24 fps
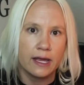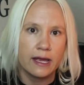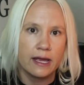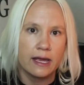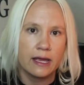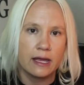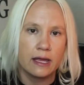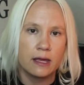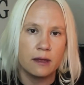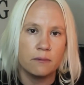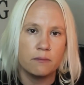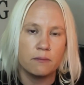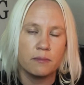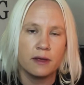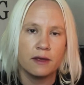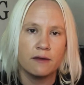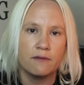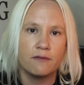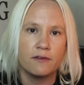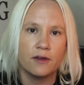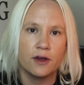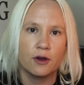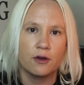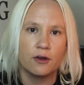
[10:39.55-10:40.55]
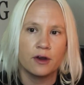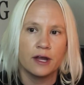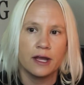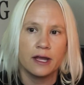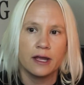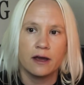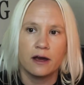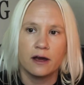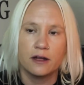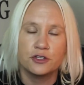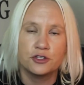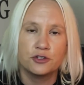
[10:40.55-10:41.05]
It can be
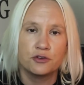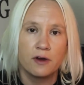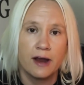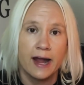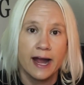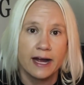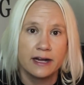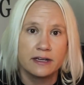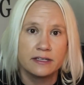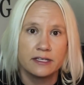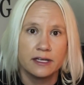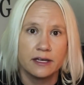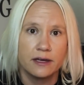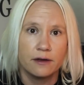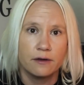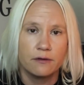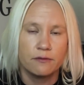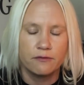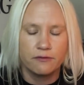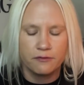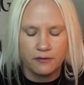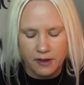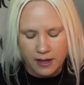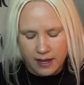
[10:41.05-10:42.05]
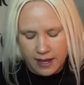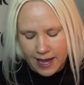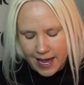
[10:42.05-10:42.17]
very attractive